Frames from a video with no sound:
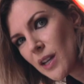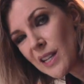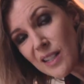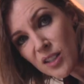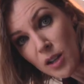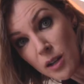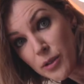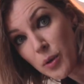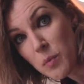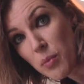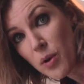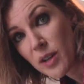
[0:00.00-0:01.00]
It is also
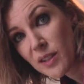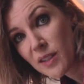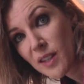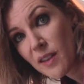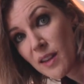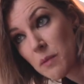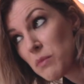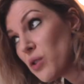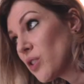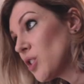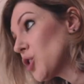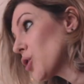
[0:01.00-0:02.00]
important to say that I'm
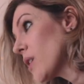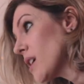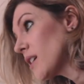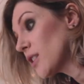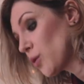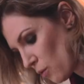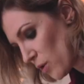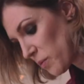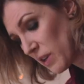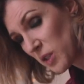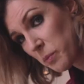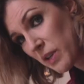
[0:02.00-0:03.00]
using triggers with
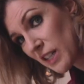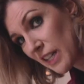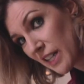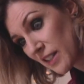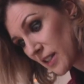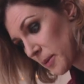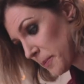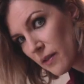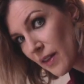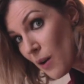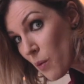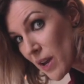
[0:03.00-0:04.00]
my speed lights.
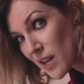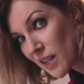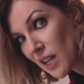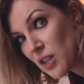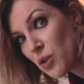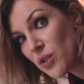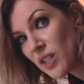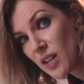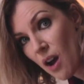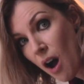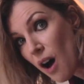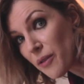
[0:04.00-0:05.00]
That way I can use
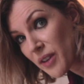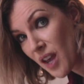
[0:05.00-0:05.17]
it off